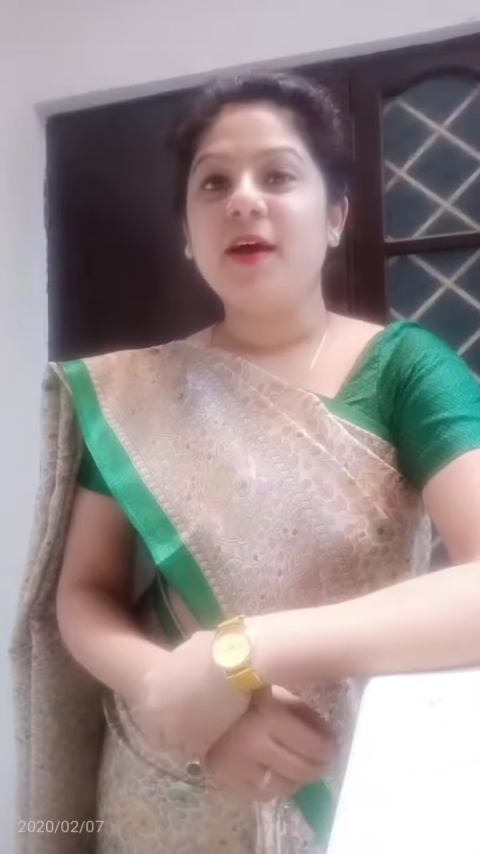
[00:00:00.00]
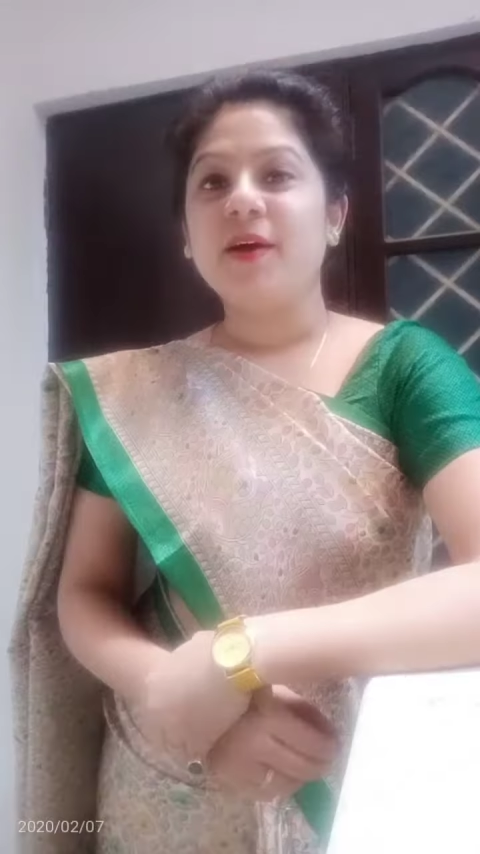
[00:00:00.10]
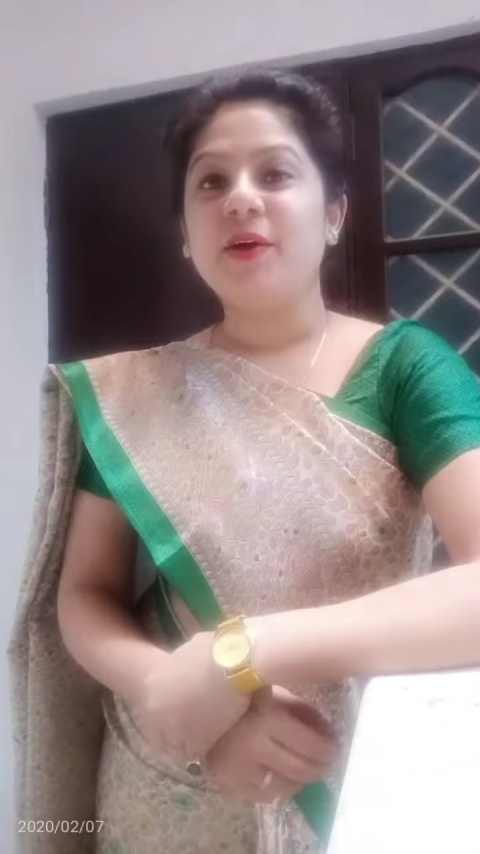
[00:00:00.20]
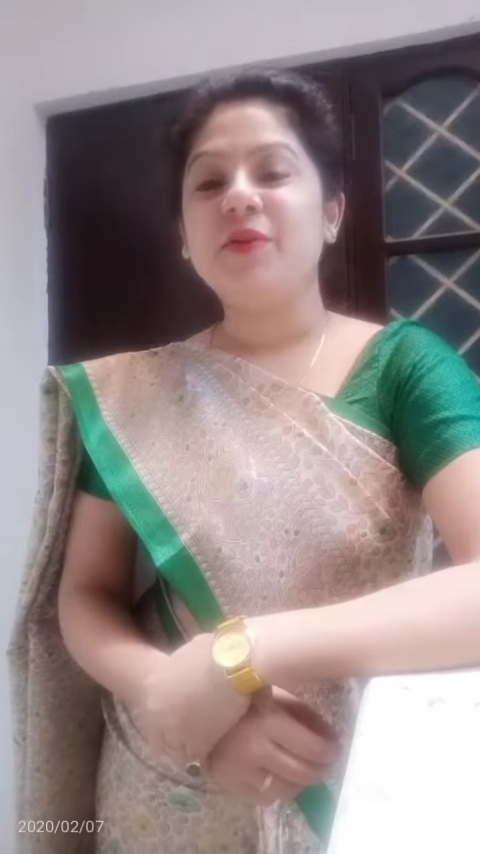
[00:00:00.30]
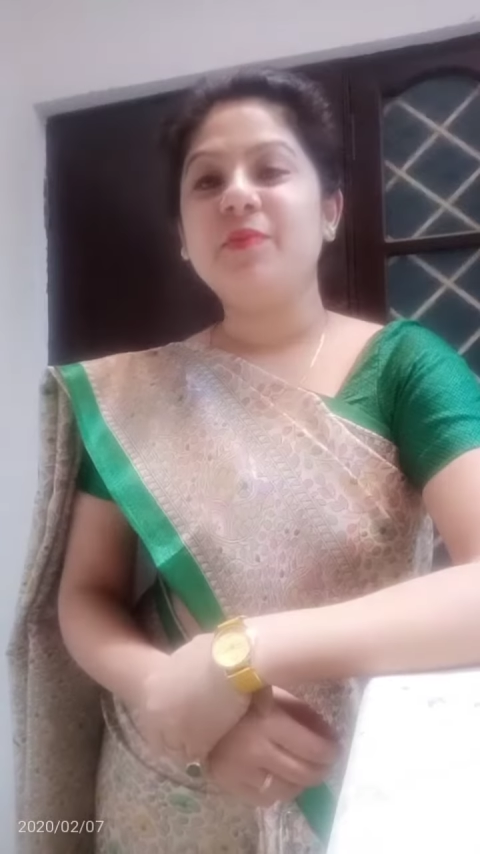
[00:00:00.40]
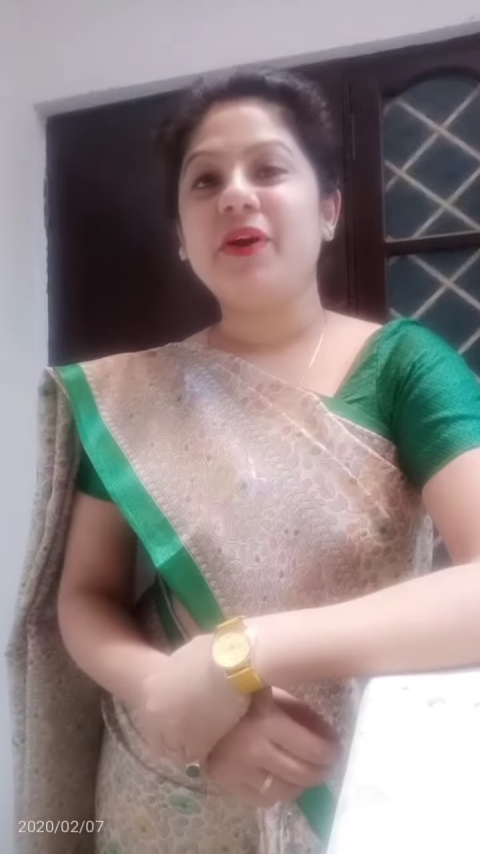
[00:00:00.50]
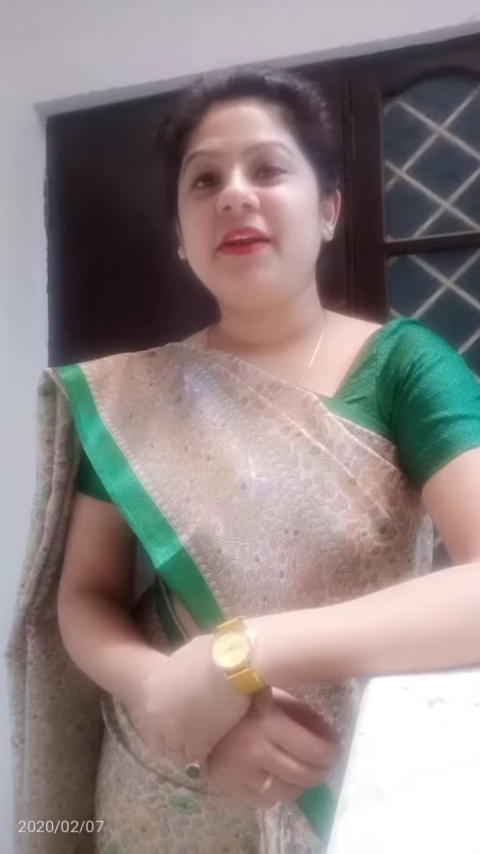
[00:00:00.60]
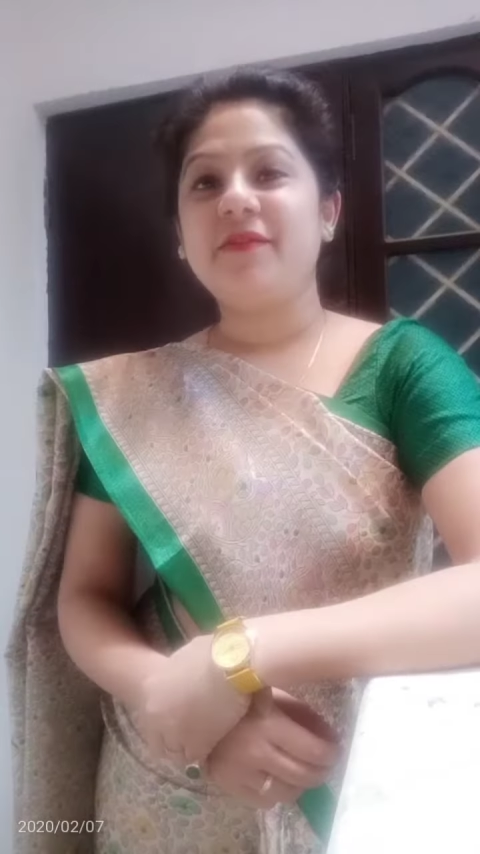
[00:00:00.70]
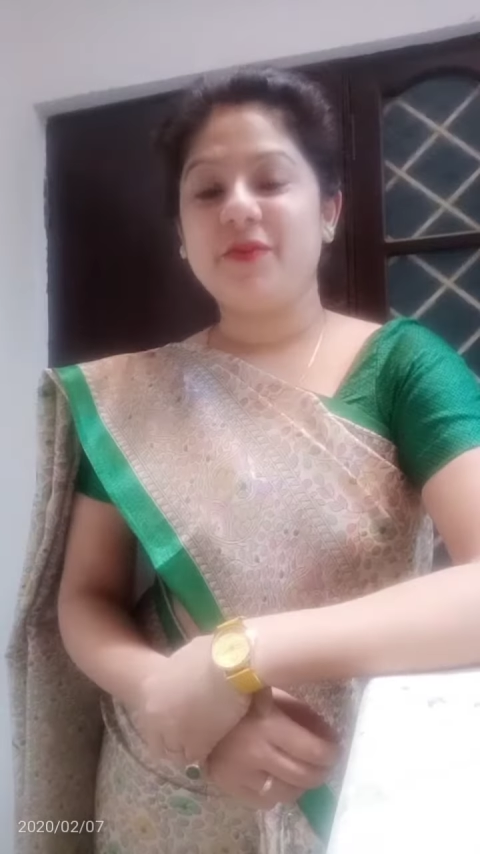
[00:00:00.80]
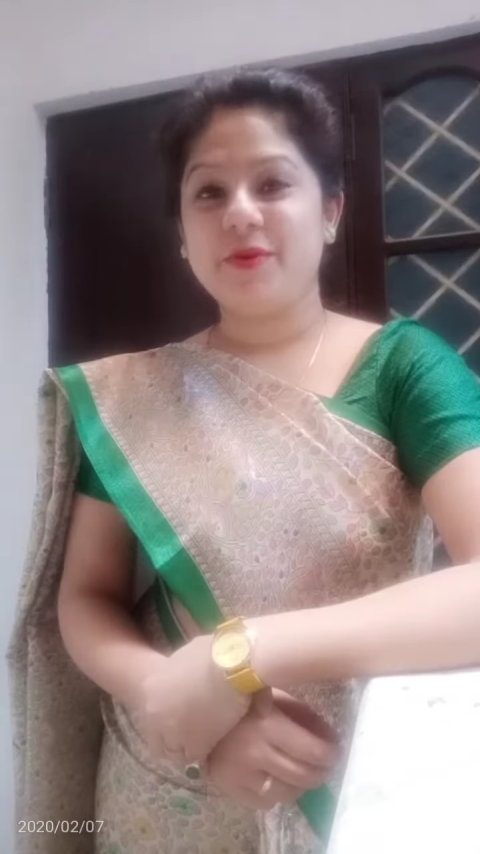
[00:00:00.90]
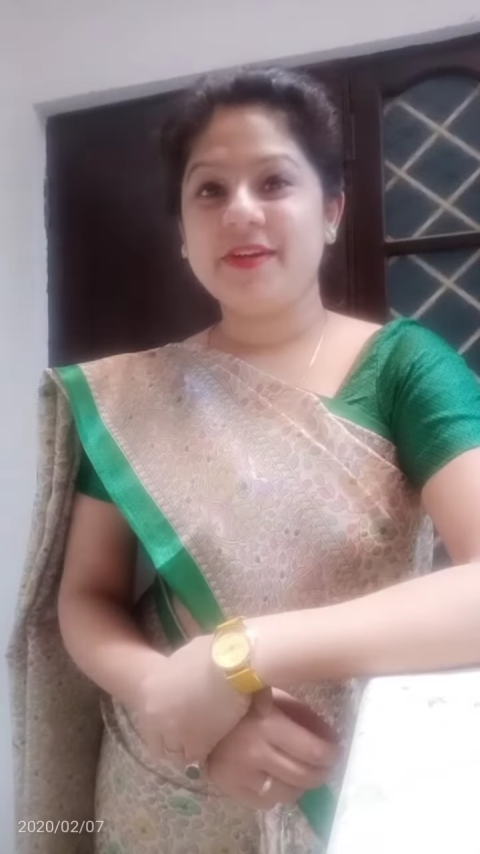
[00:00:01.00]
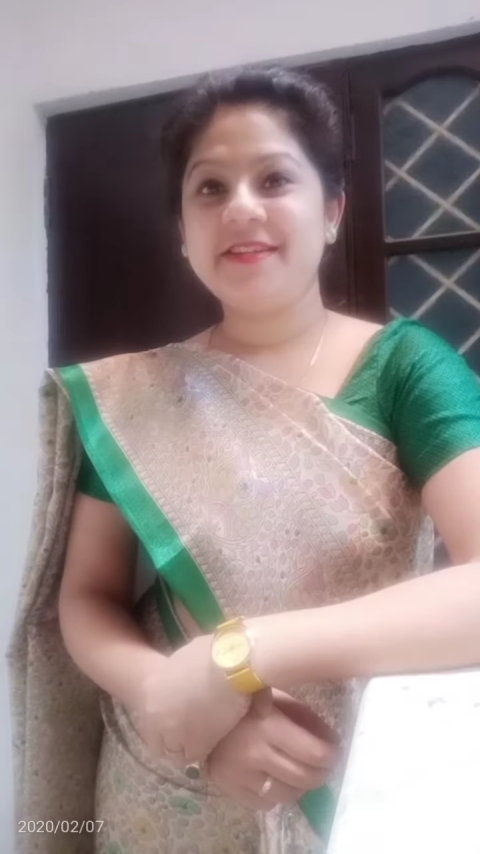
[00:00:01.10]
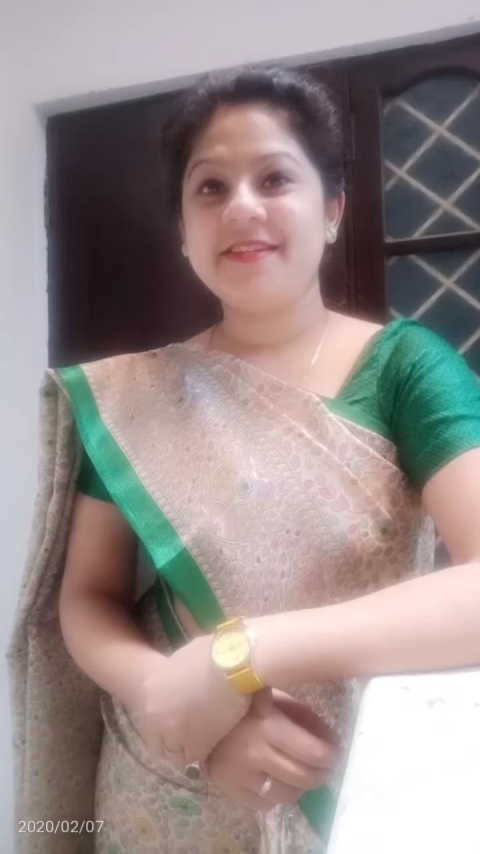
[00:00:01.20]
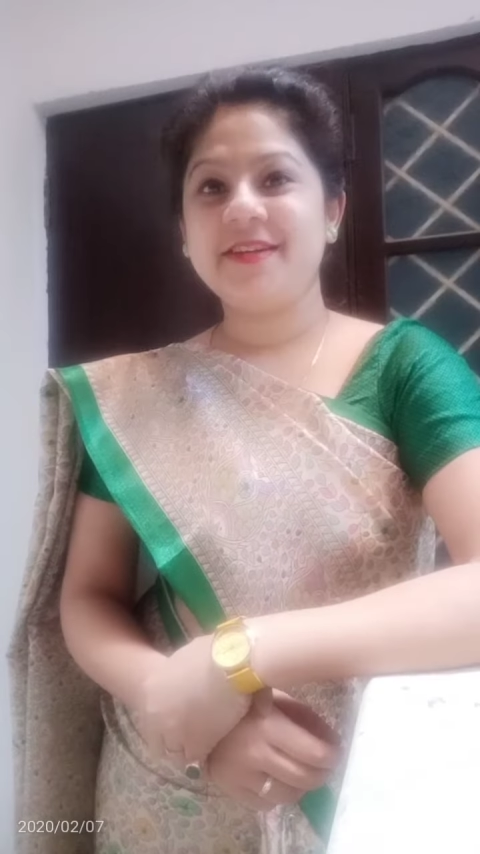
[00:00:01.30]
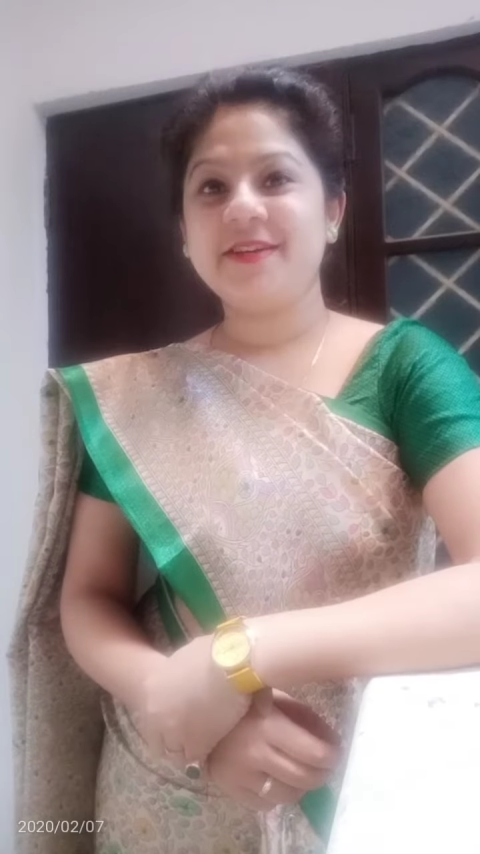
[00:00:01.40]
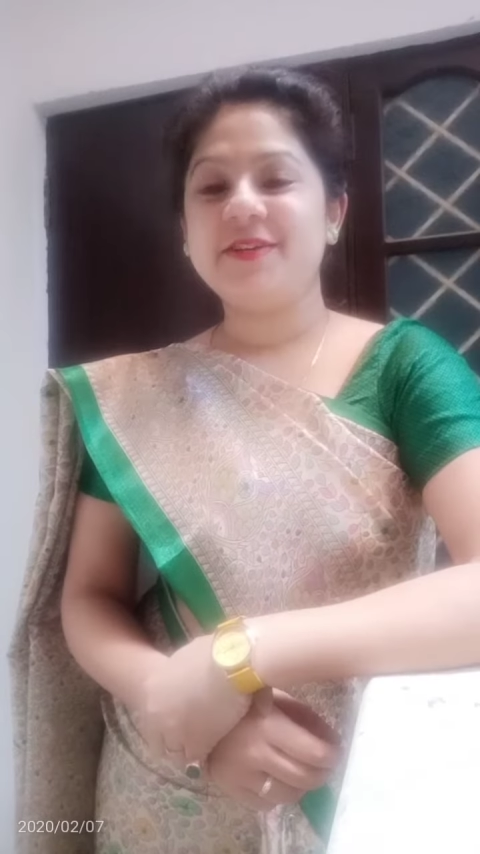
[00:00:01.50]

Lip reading: Good morning, viewers.